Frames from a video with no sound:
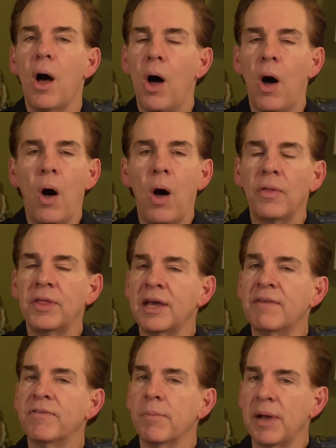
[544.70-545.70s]
all the
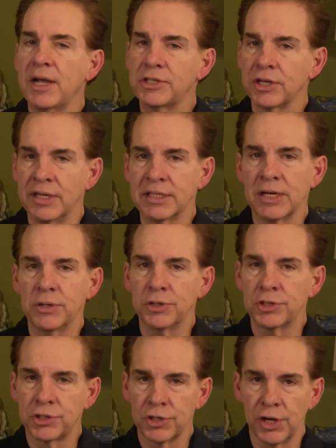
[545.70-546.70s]
information is
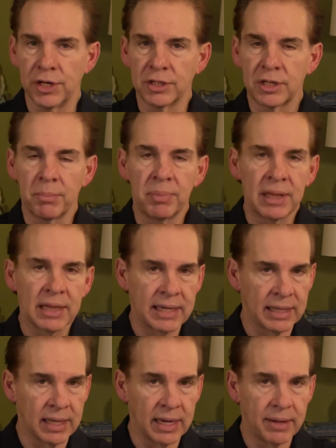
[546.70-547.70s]
understood
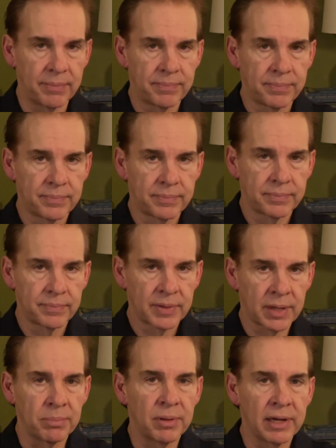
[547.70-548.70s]
completely.
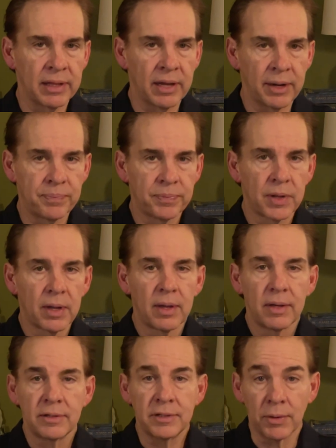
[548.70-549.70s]
Completely.
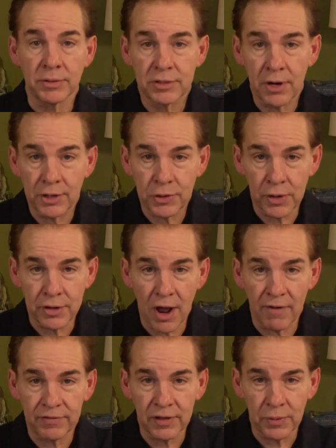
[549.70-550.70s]
Don't start doing
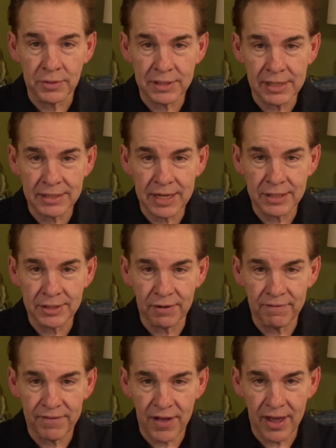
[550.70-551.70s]
non-fluencies because they're
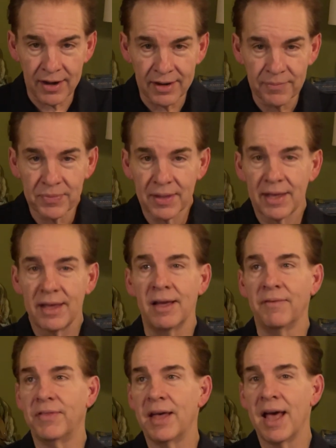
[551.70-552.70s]
fun
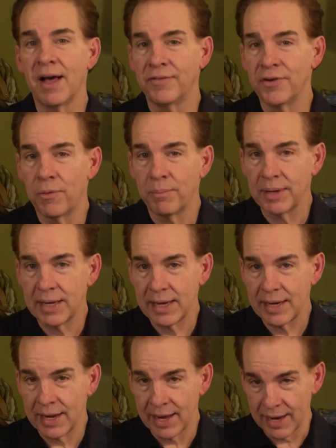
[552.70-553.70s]
if they have no
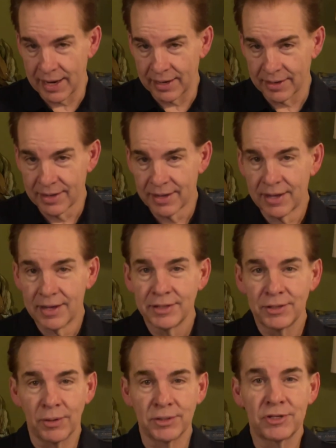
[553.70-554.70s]
meaning.
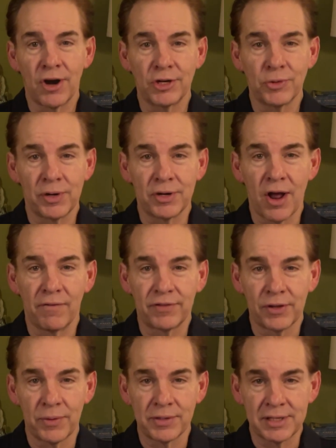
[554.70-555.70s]
Don't start doing
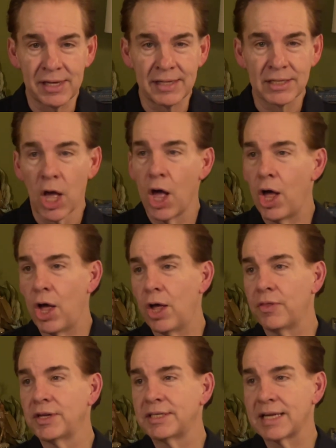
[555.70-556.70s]
non-fluencies all
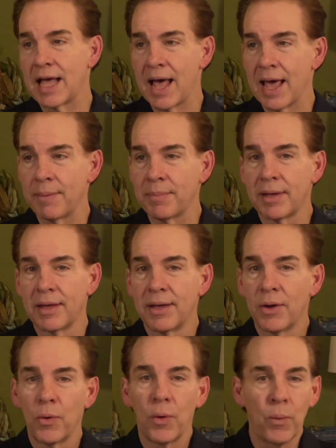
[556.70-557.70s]
the time
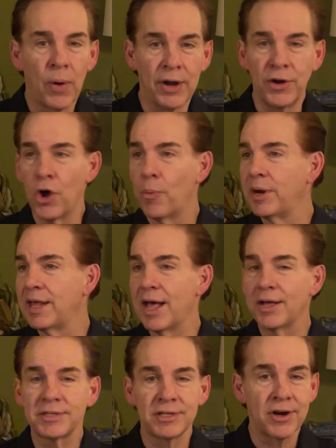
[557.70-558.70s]
when nobody
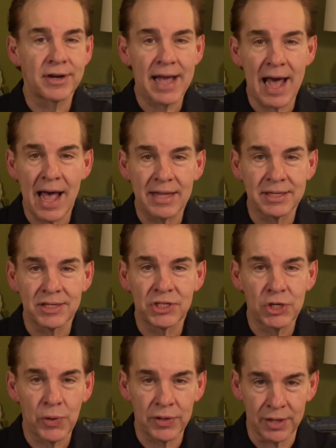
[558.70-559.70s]
else in your cast is
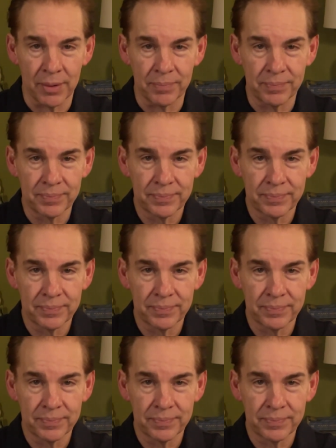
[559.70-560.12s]
doing them.